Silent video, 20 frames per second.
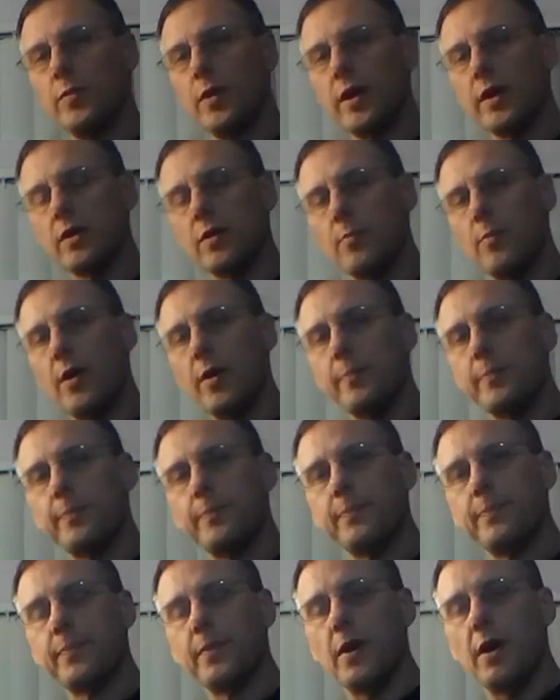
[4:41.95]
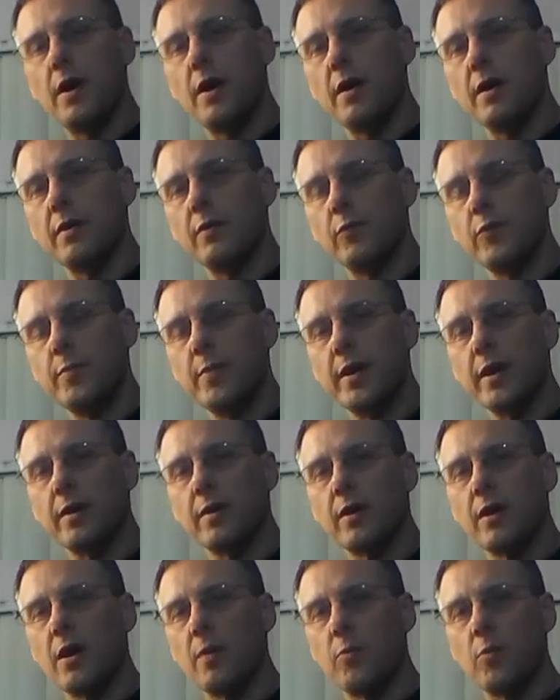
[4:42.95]
We make them up. We
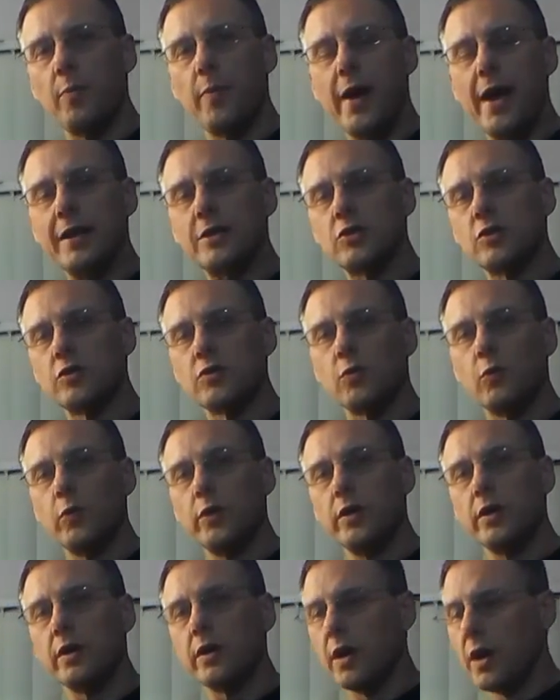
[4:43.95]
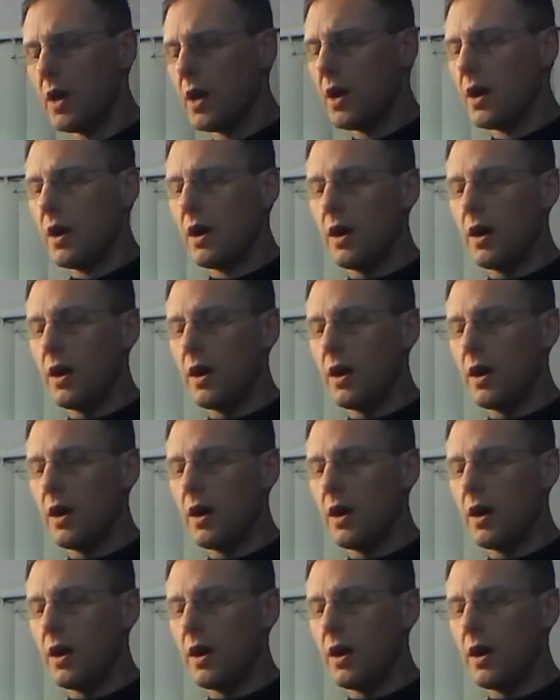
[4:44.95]
make a couple batches a week.